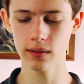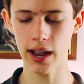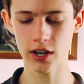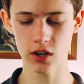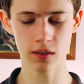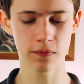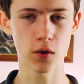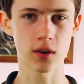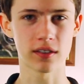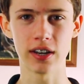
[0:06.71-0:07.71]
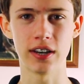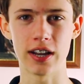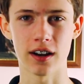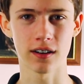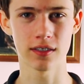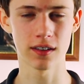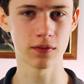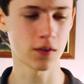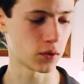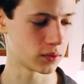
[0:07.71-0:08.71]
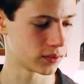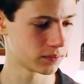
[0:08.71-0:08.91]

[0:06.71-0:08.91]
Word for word: Actually, the phone isn't in here. The phone